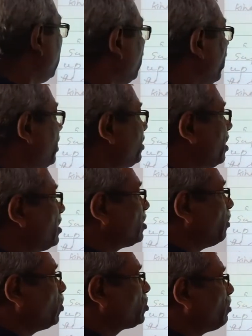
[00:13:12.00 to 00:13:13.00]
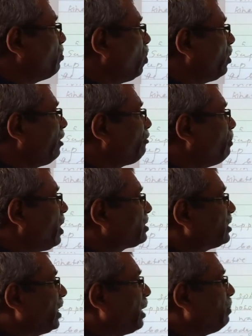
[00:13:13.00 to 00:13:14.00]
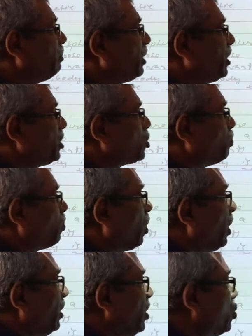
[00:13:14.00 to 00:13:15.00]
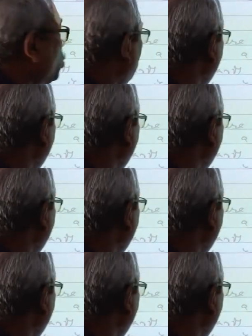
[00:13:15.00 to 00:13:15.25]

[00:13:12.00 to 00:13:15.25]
Right? Suppose a body of mass m is to be